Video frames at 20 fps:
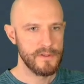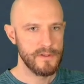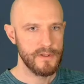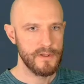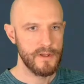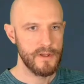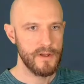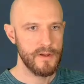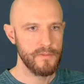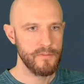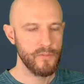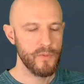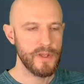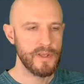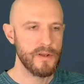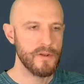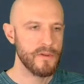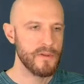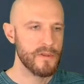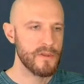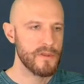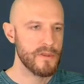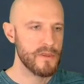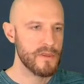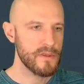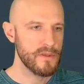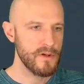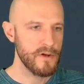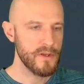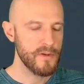Wait, no, this
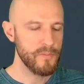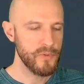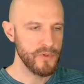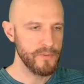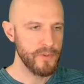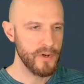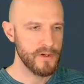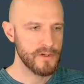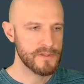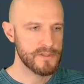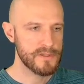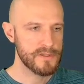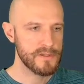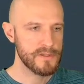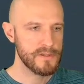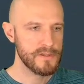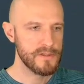is not in a blue box.